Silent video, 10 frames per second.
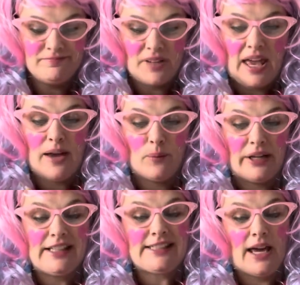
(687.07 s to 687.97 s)
And
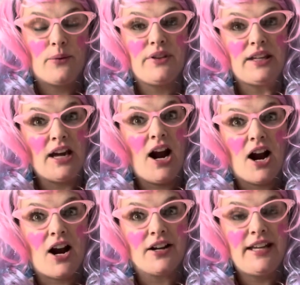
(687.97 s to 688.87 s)
when he's out in the
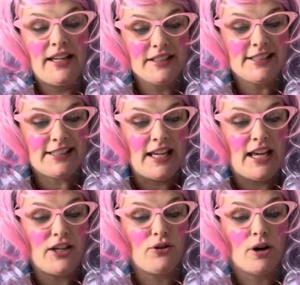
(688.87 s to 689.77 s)
yard, he'll
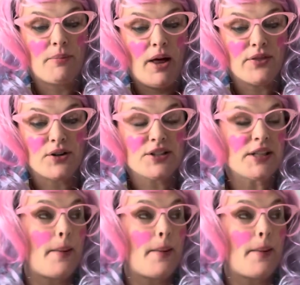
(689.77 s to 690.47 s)
see your mother's